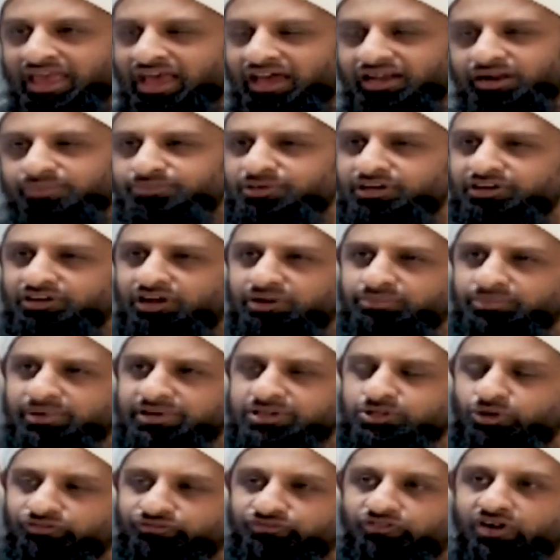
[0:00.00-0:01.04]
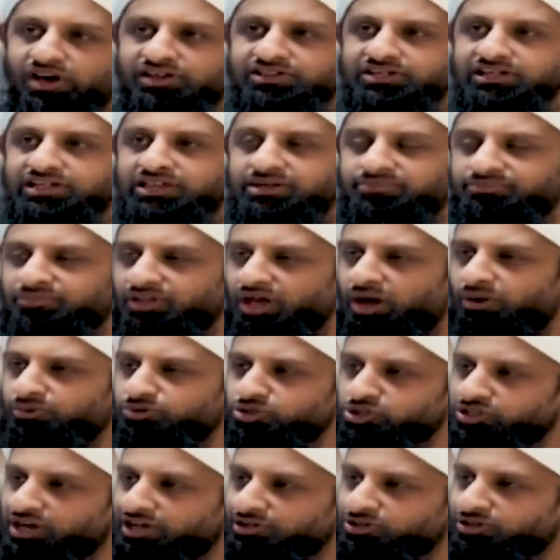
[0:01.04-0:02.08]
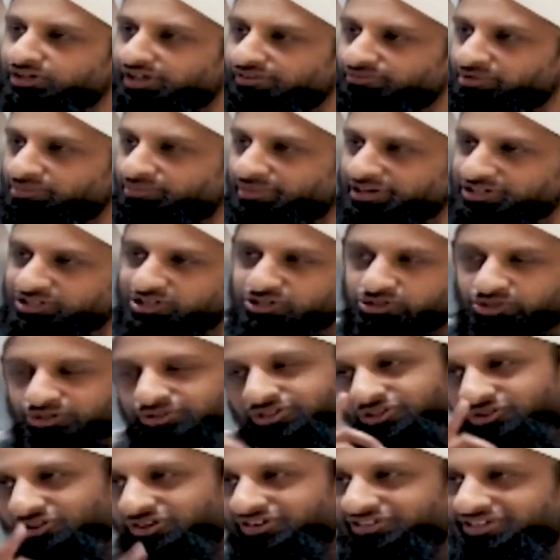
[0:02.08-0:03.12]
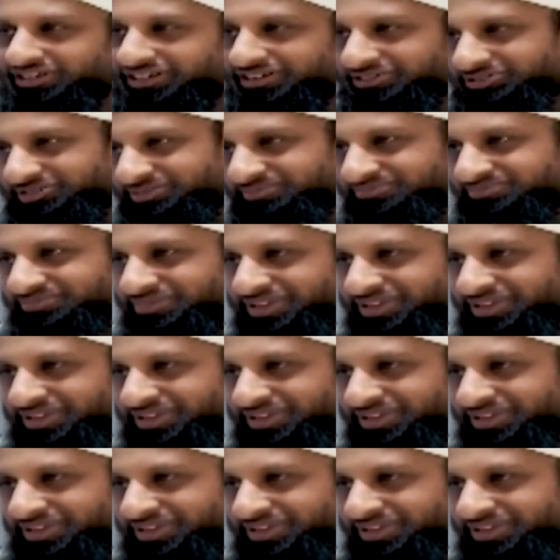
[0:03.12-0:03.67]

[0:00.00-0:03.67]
And Abdul but you know, finally, I would just like to give a message to the drug dealers.